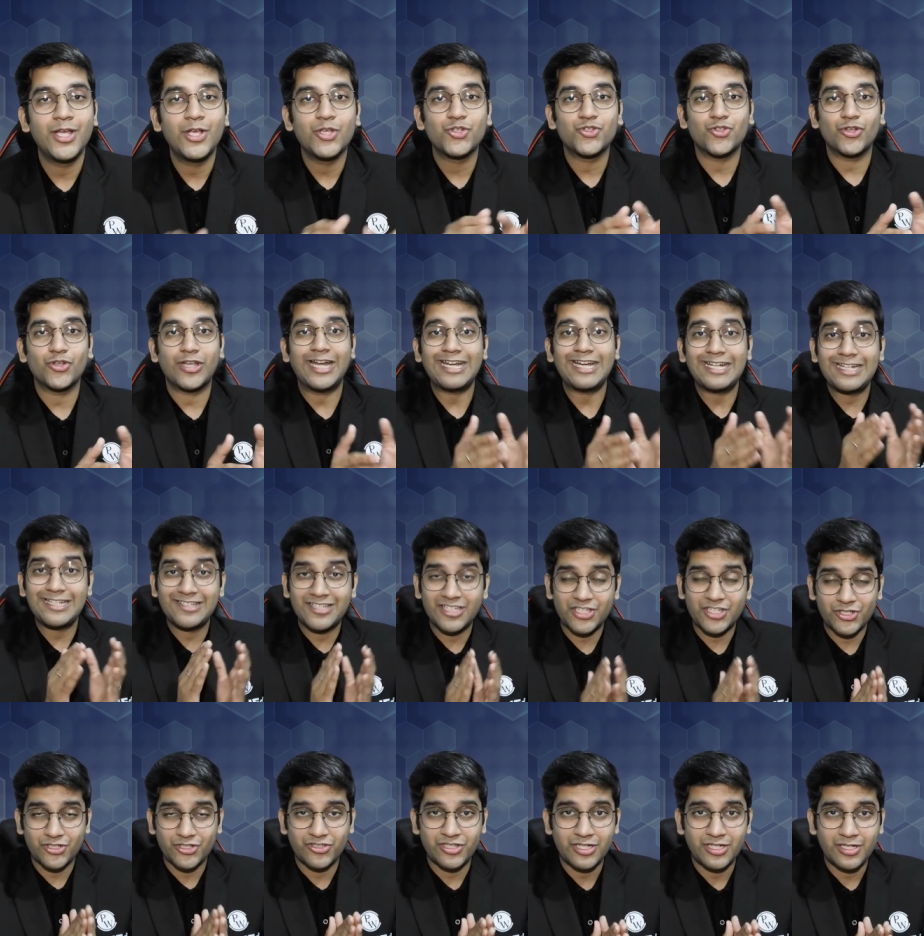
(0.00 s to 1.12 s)
So get a
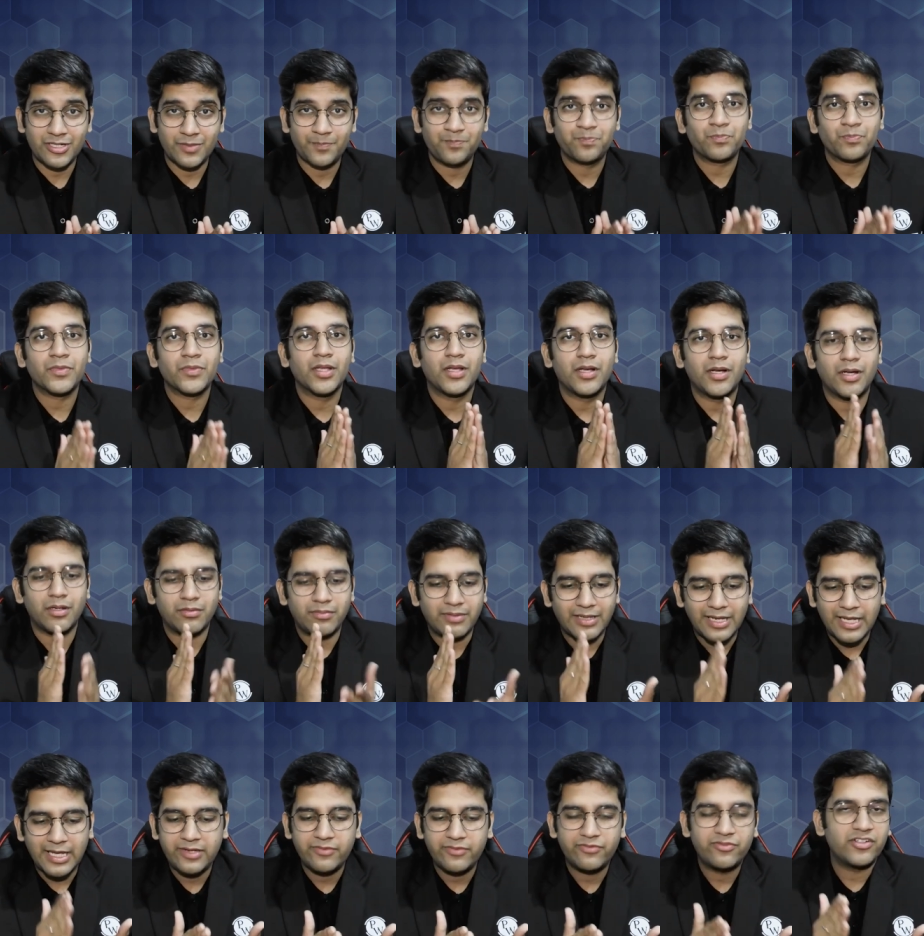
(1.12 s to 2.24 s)
dissection set, a
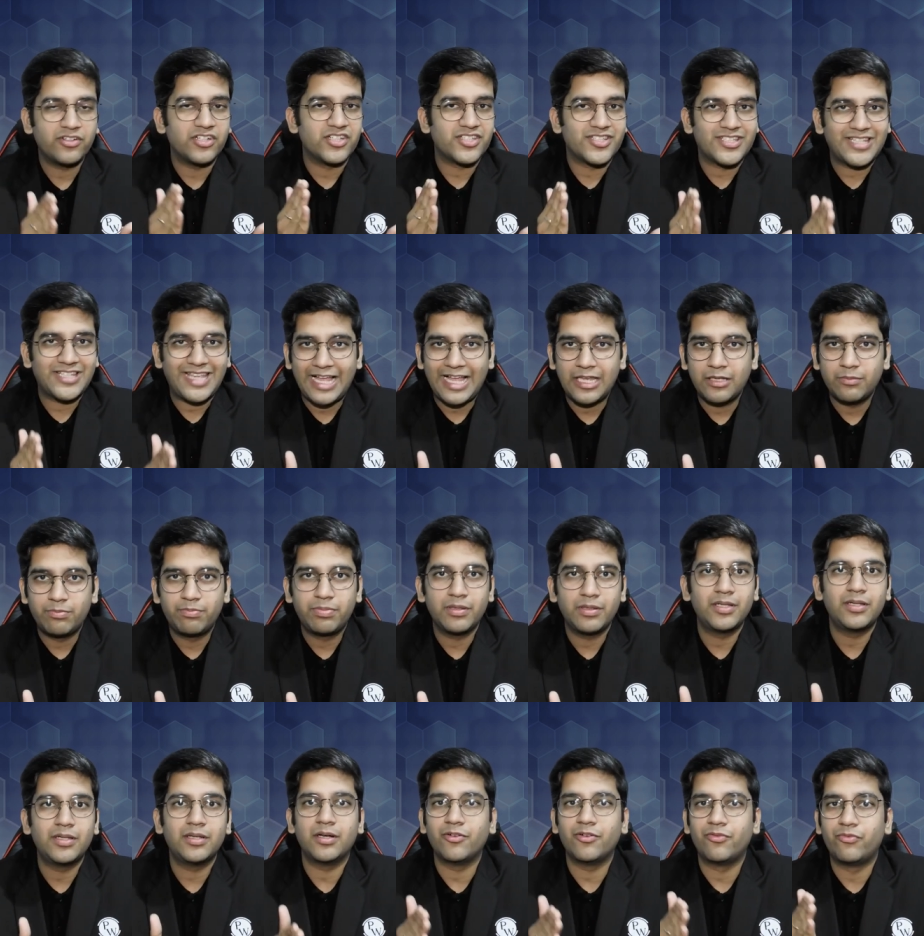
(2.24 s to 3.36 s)
knife, a
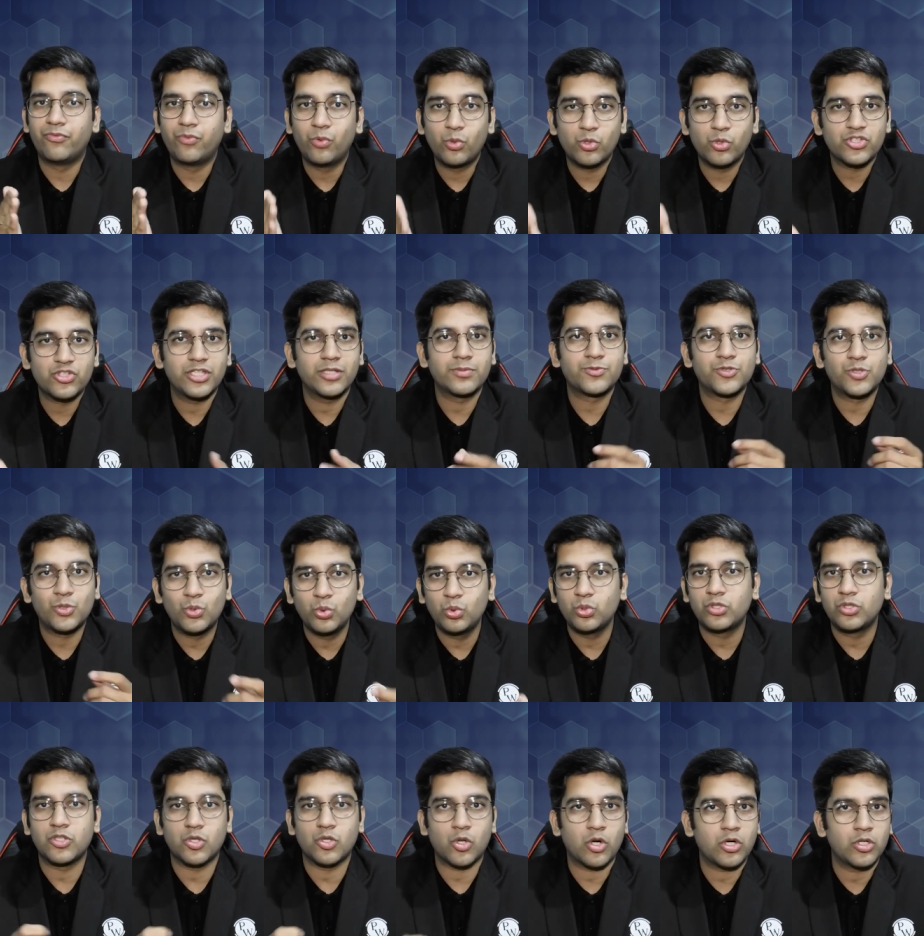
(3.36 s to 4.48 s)
scalpel, a forceps, tooth,
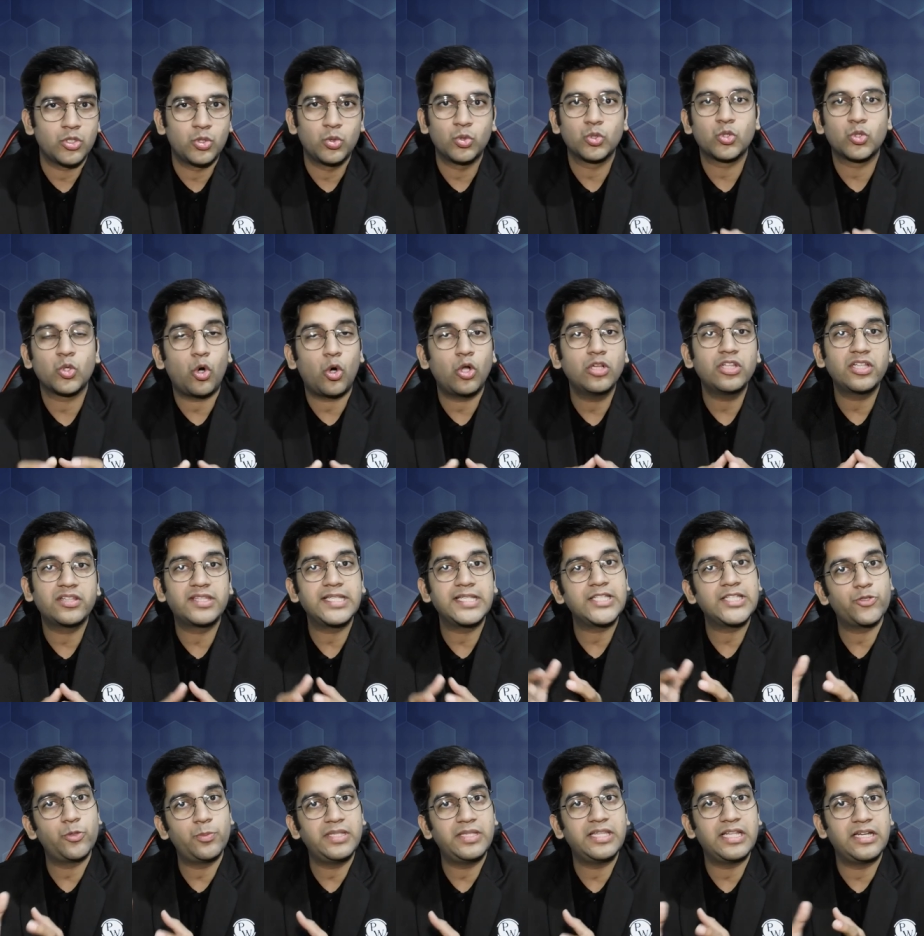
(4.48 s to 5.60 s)
non-tooth, all the things
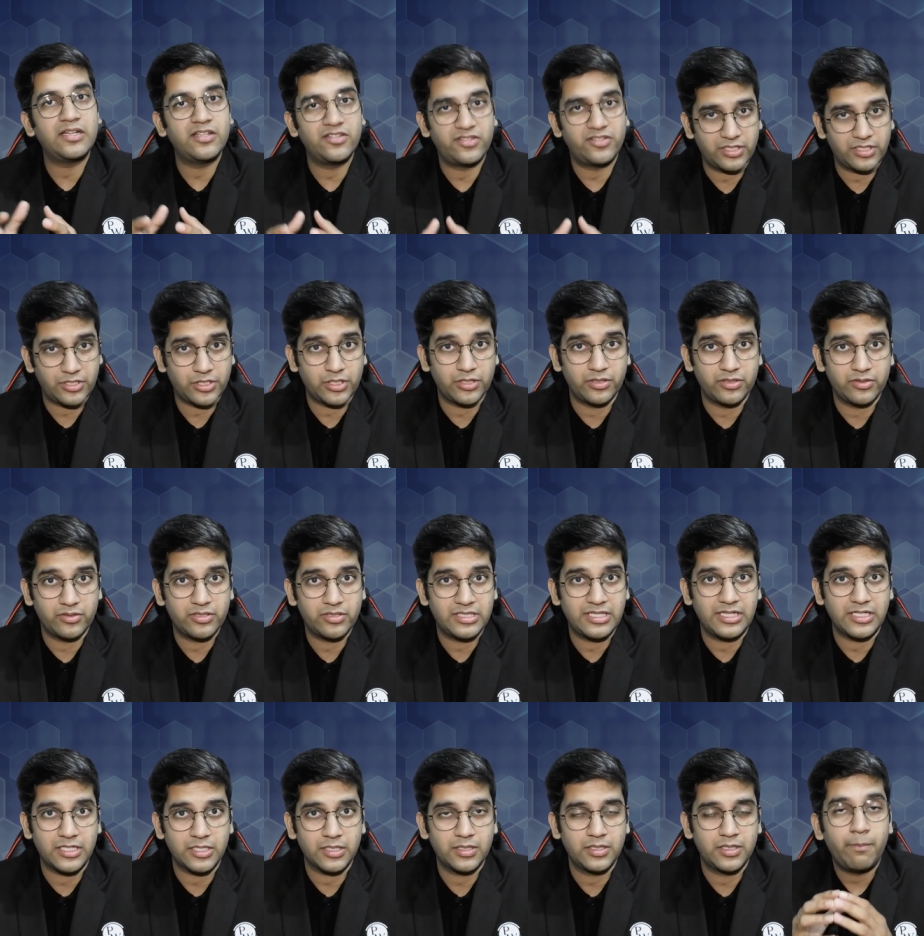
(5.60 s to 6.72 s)
will be there in dissection
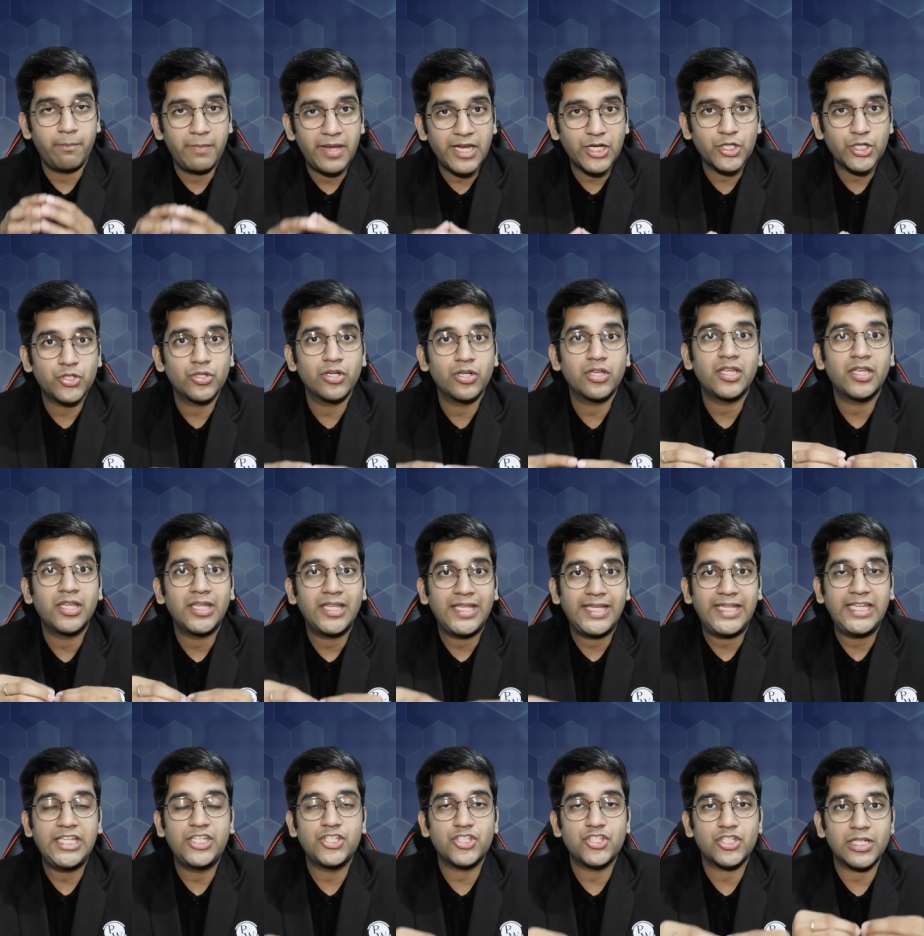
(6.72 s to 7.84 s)
set. Make sure
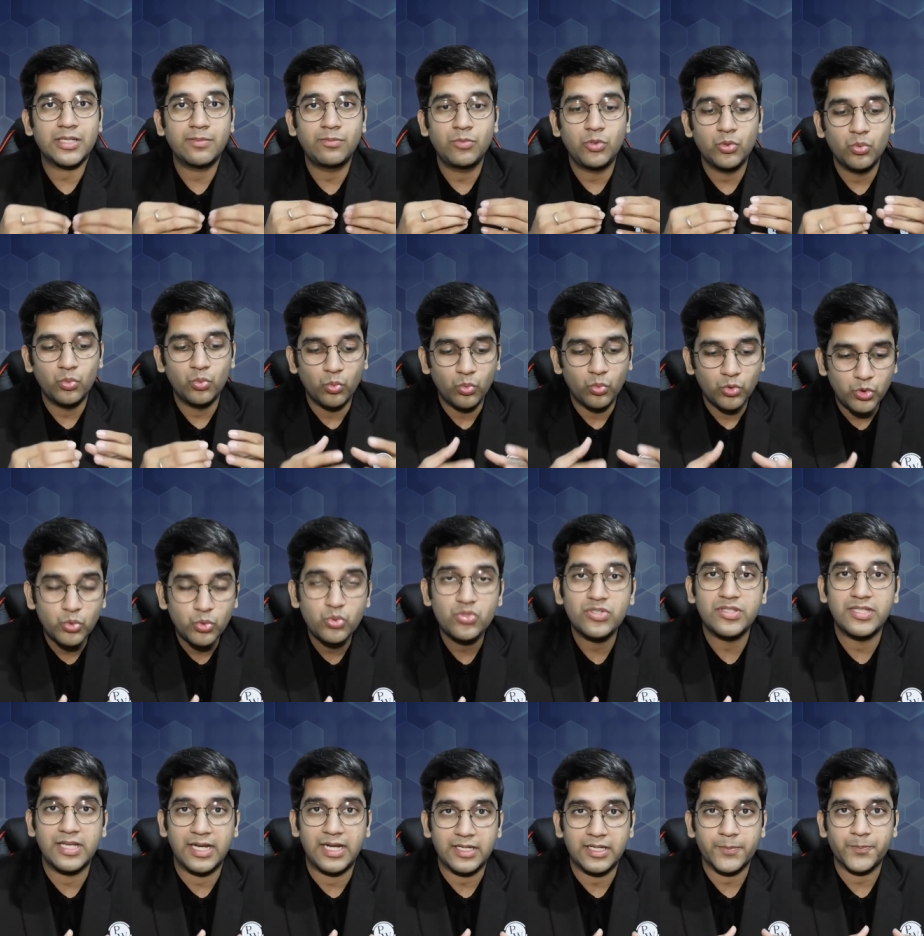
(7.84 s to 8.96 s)
each time you use
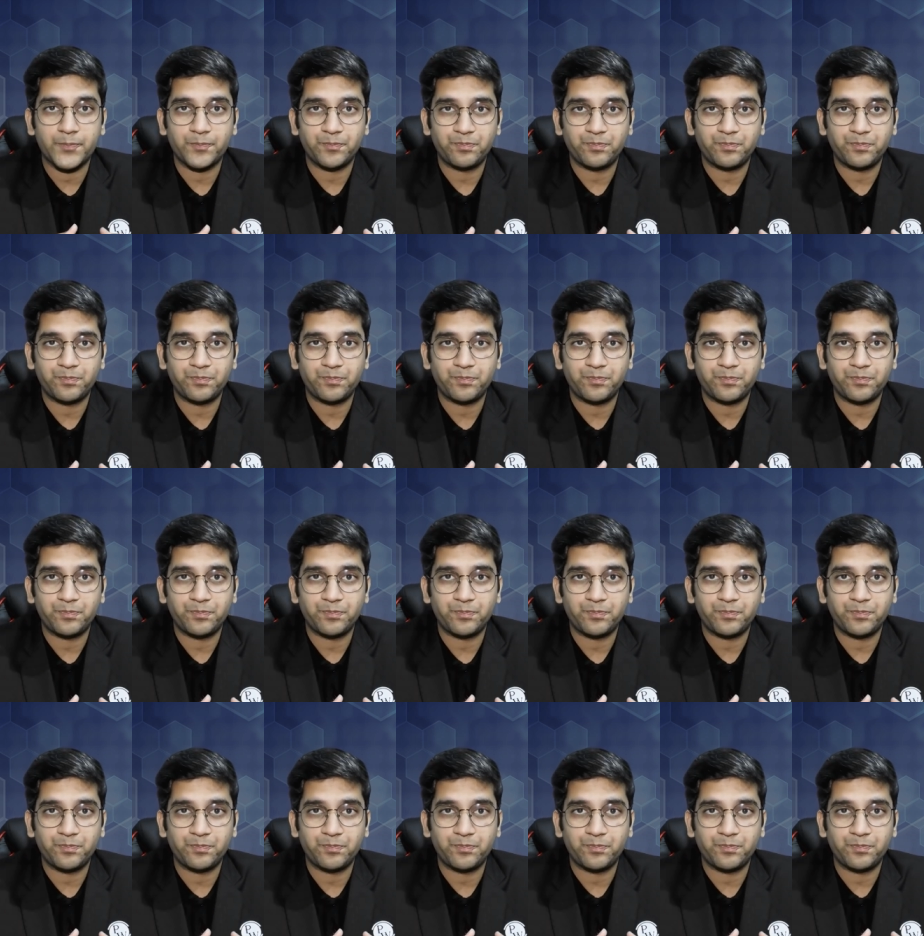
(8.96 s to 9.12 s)
that